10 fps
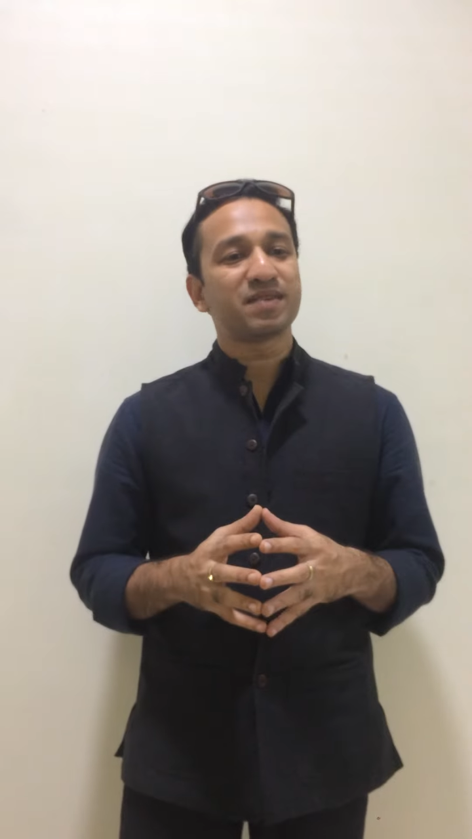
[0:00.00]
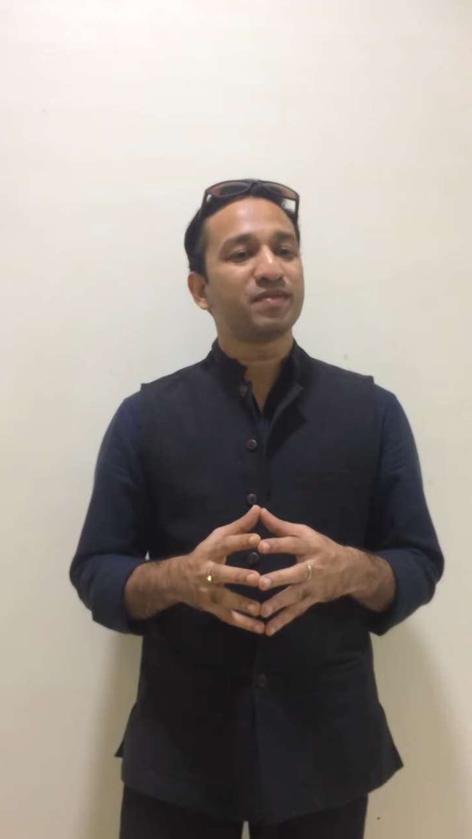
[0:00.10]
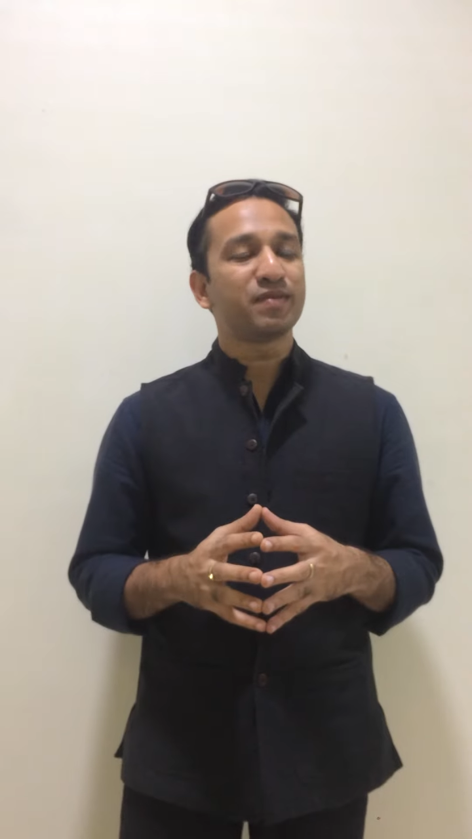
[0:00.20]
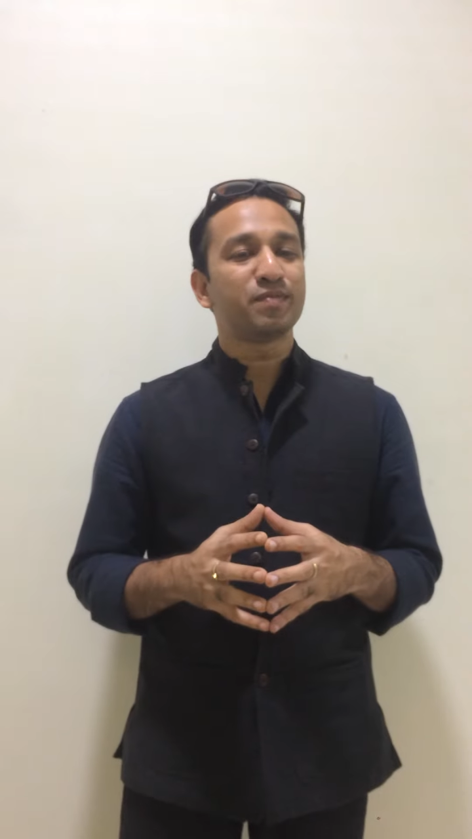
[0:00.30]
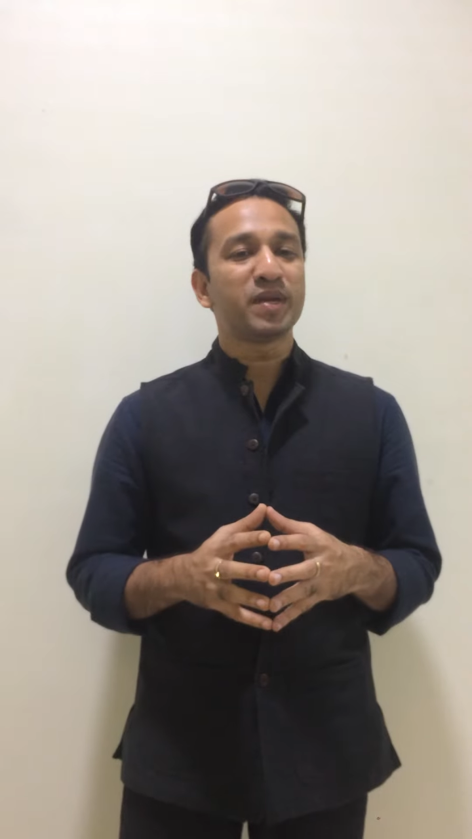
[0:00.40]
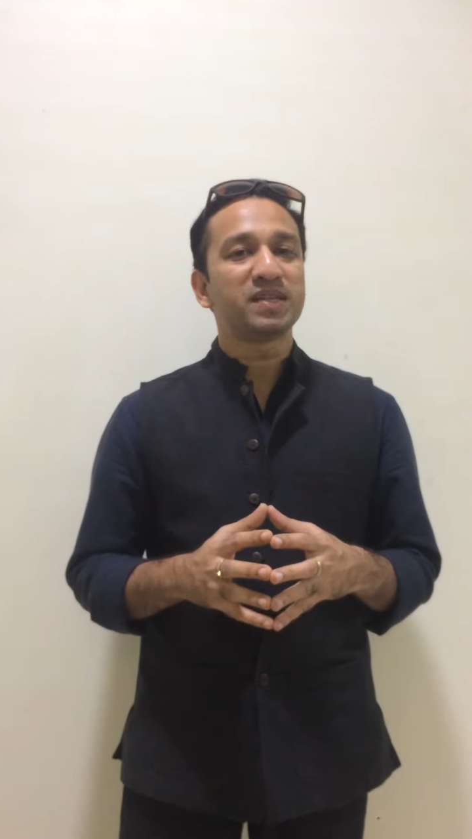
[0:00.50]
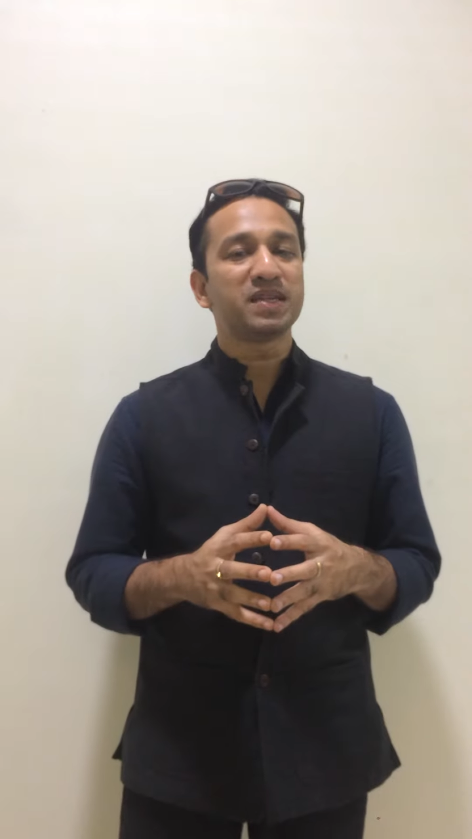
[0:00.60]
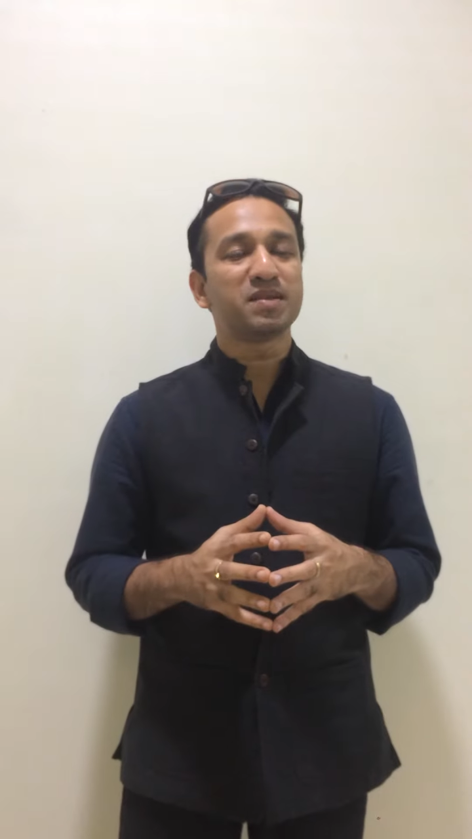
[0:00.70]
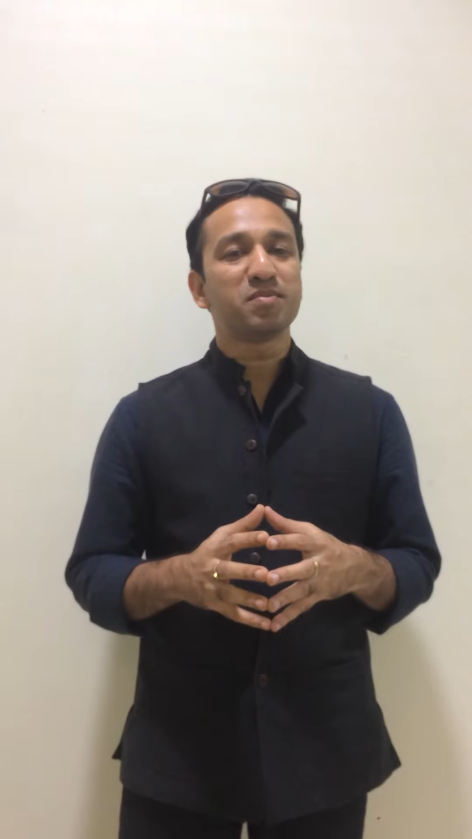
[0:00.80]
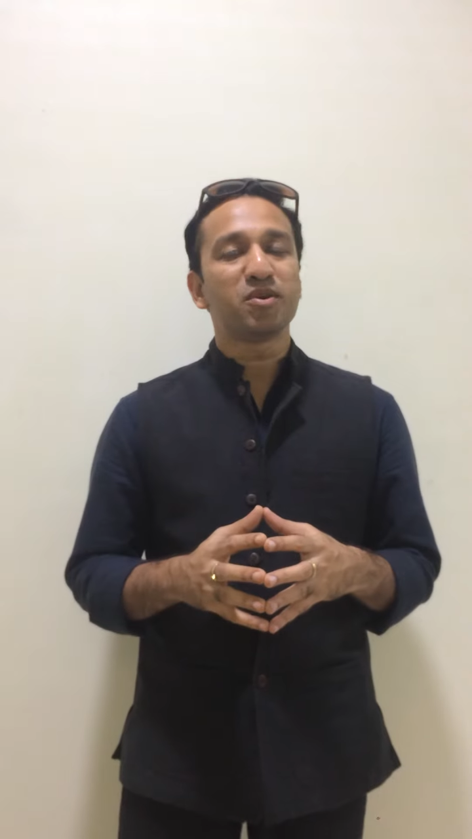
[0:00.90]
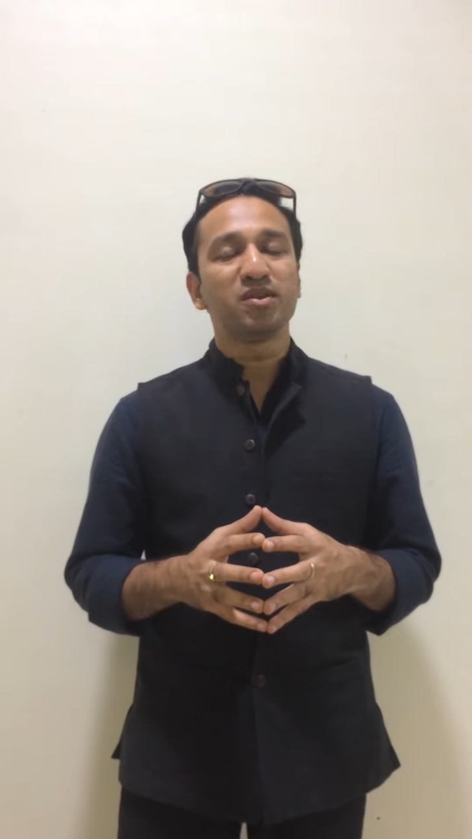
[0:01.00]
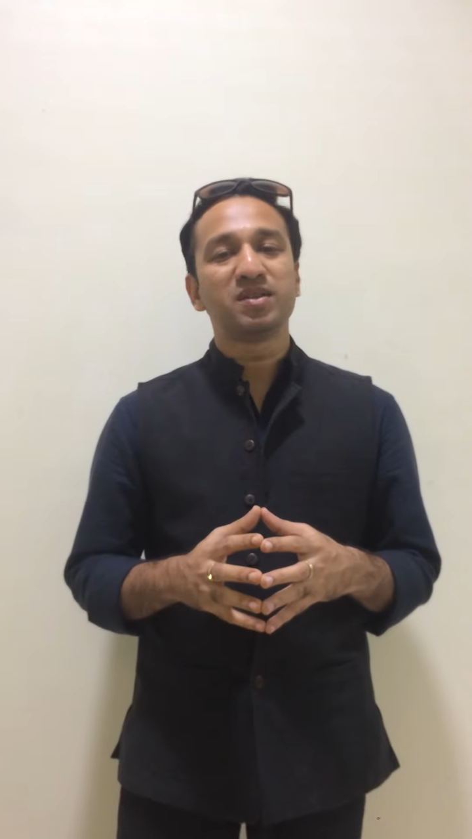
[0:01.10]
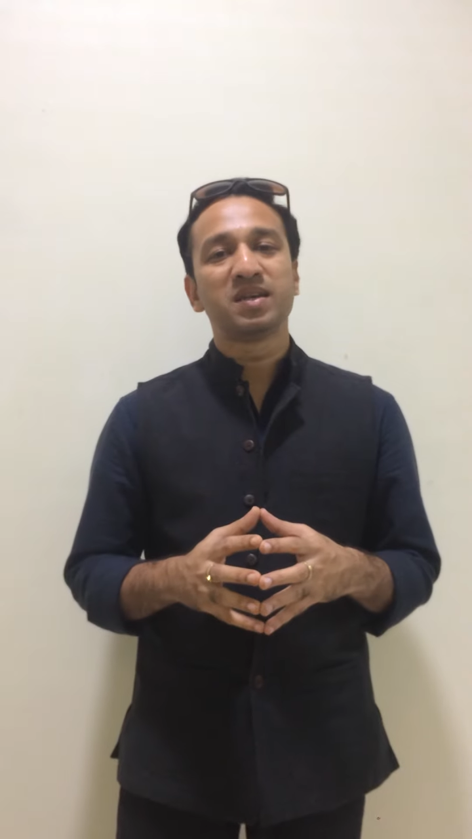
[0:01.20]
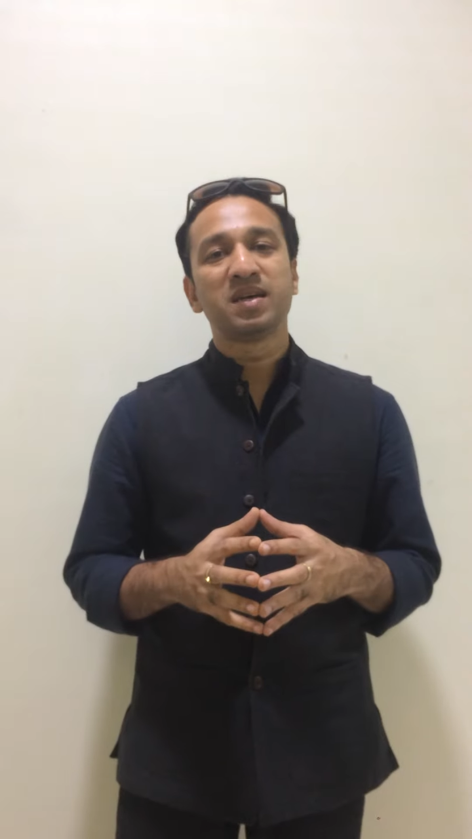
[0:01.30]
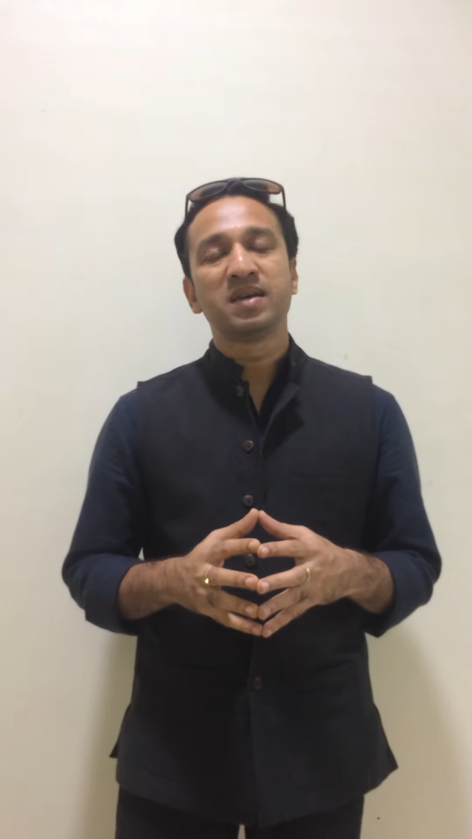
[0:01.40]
that we've maintained the bond.